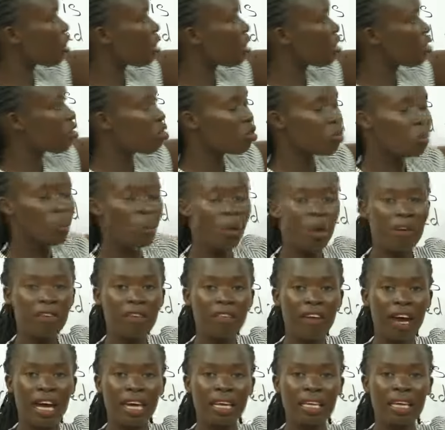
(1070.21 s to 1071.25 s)
it is
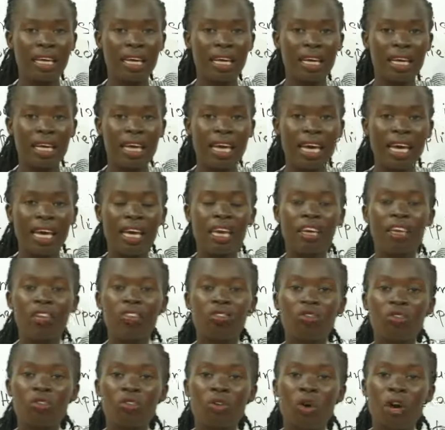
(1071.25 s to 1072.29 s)
providing
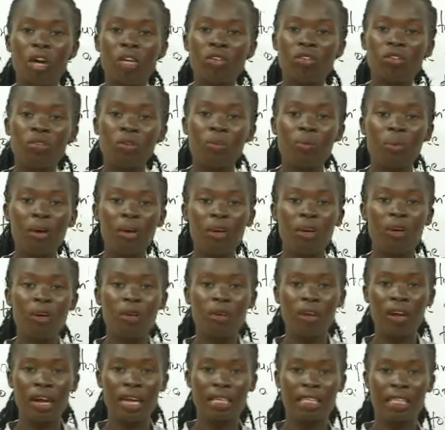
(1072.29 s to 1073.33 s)
is going to be
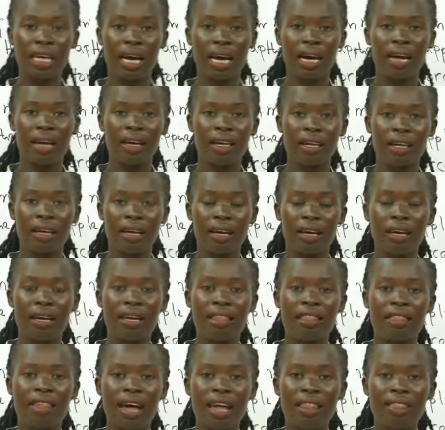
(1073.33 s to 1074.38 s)
greater
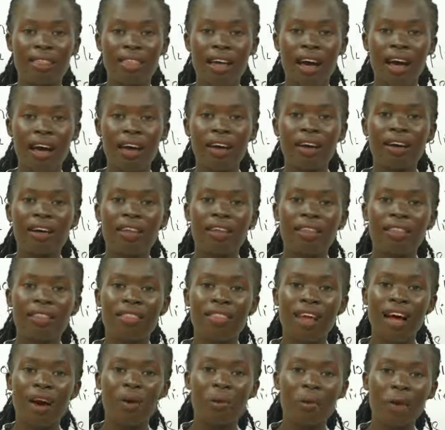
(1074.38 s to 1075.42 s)
than
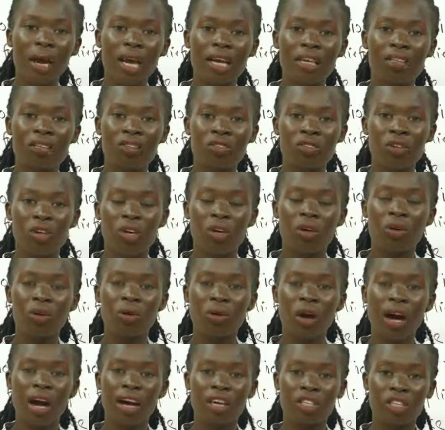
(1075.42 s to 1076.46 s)
the weight you
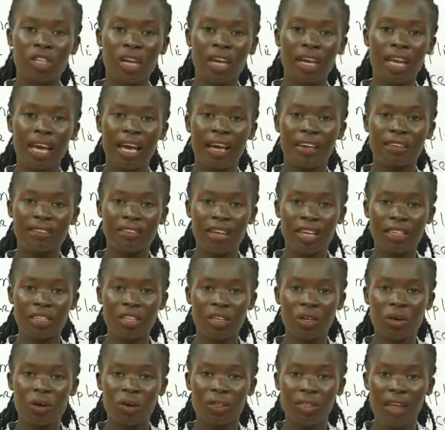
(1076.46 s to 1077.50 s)
are actually
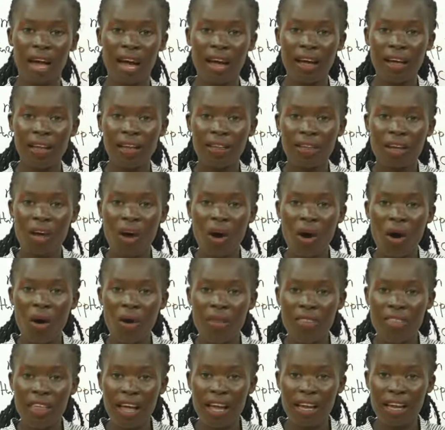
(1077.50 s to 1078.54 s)
exerting on
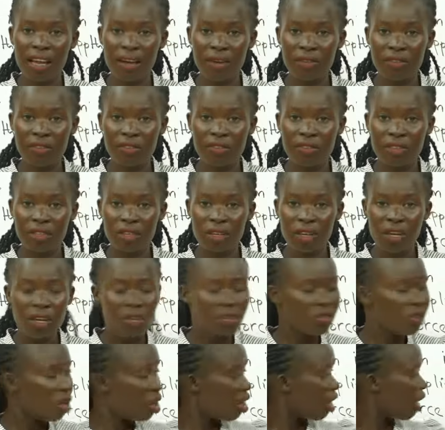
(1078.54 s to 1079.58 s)
the lift.
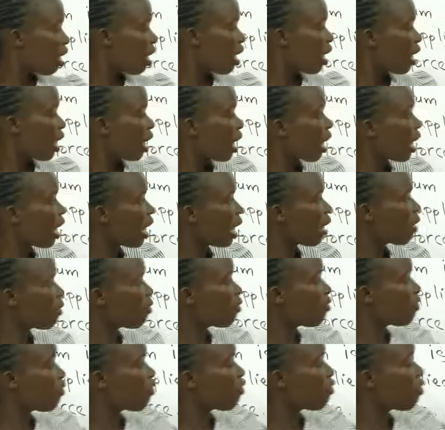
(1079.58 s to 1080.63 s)
So if
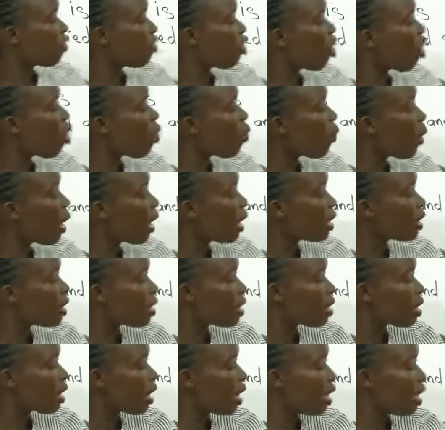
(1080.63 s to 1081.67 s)
your weight
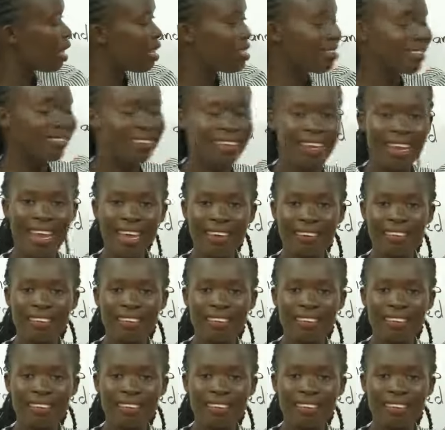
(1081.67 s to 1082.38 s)
is less